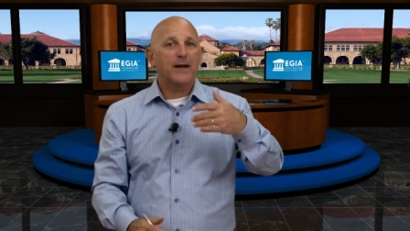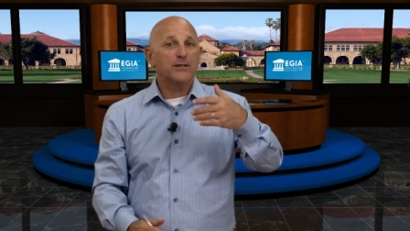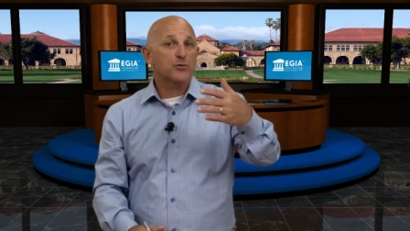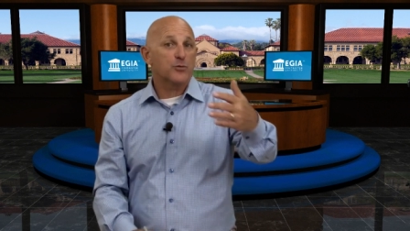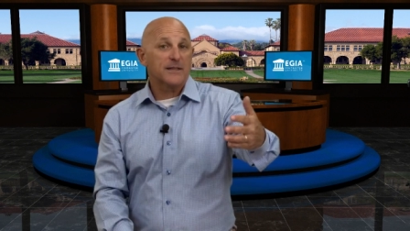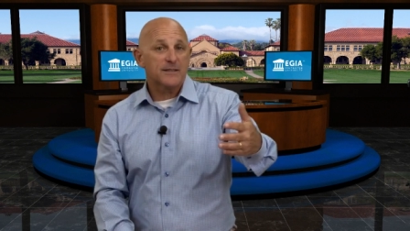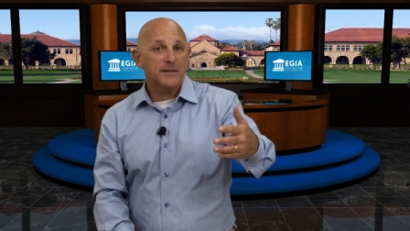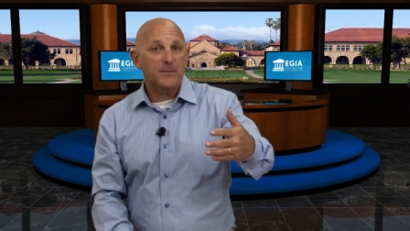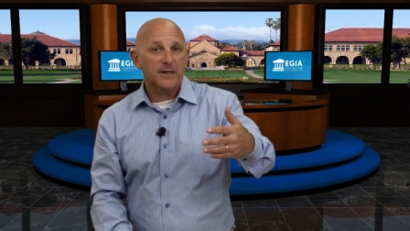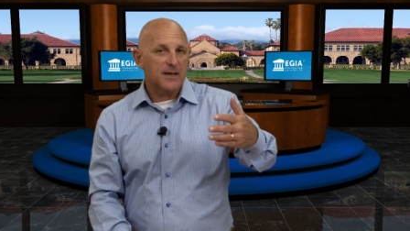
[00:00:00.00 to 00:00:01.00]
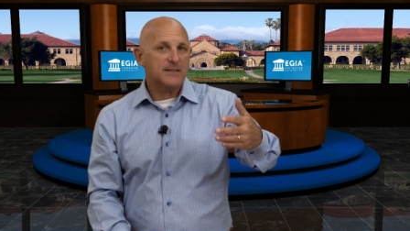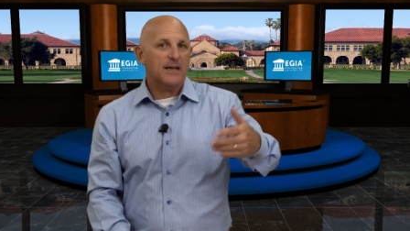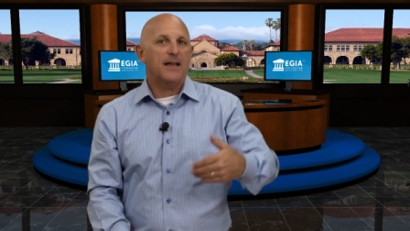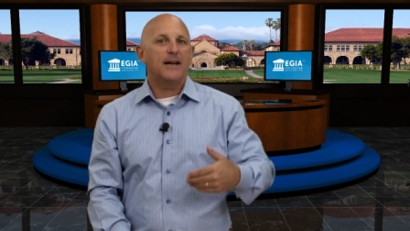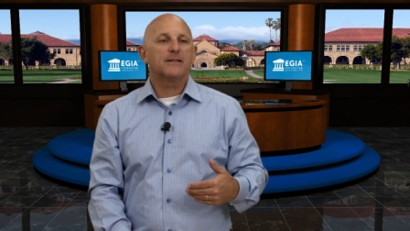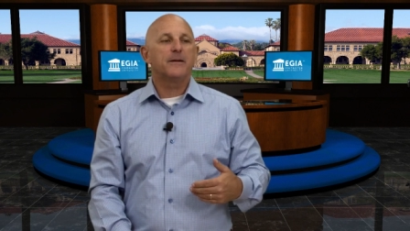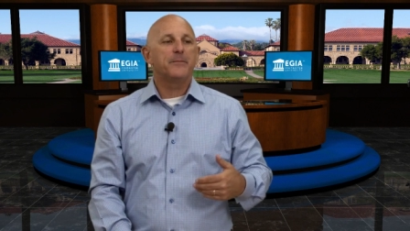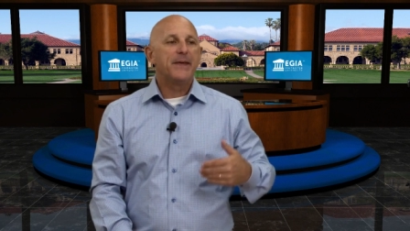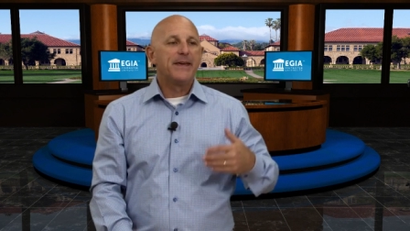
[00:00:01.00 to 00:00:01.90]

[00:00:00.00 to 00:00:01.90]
I trust them because I like them.